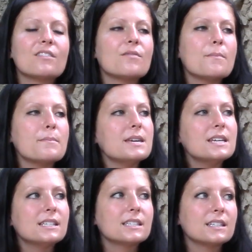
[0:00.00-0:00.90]
of
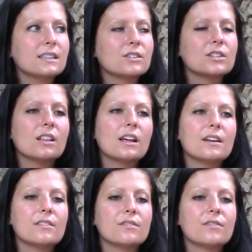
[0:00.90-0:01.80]
meat. There's a lot
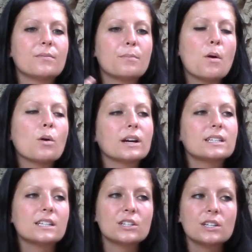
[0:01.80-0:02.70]
of
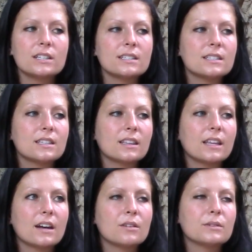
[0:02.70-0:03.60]
pork dishes
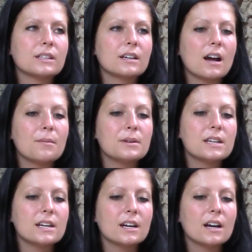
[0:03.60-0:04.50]
that are really
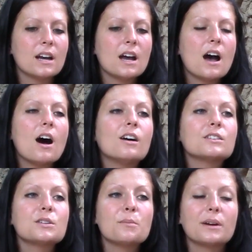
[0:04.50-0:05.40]
common here.
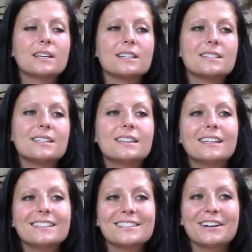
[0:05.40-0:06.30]
Also,
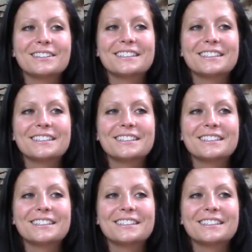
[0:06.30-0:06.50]
marquesitas are